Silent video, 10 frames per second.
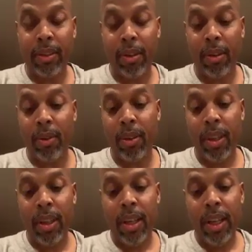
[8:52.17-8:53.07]
So,
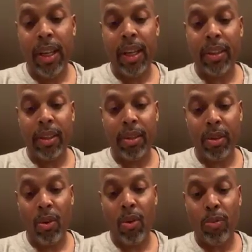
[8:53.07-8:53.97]
and the
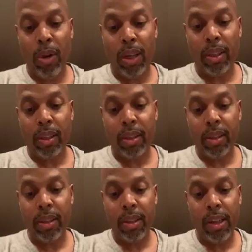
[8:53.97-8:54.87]
soul
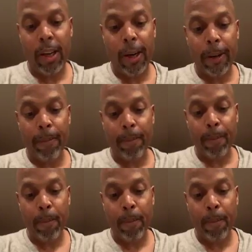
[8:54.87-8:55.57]
product um,